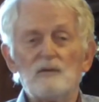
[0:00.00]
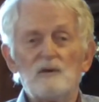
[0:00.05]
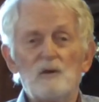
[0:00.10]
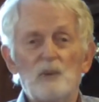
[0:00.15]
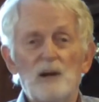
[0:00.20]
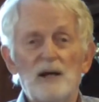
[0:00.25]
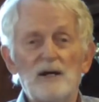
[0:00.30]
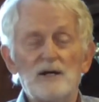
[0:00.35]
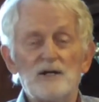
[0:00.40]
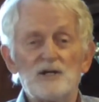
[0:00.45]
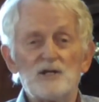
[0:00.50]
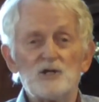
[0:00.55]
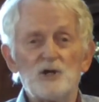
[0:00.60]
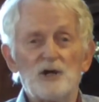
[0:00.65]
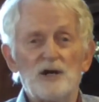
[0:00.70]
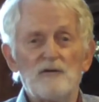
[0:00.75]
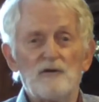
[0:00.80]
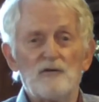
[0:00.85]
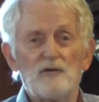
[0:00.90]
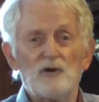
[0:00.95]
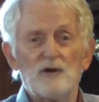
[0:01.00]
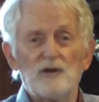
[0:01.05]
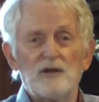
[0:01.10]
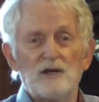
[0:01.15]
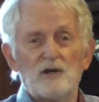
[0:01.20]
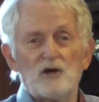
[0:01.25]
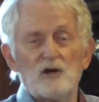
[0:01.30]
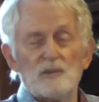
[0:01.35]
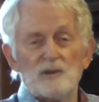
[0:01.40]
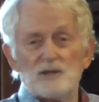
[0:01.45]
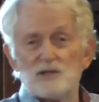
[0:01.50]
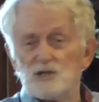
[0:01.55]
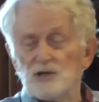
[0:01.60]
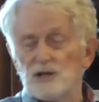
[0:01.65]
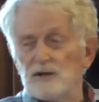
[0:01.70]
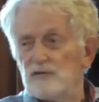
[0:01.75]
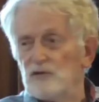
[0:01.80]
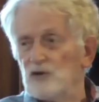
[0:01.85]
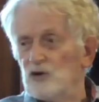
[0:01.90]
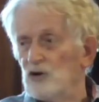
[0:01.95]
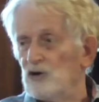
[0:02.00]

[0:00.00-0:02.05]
planet does not have the comet does not have a very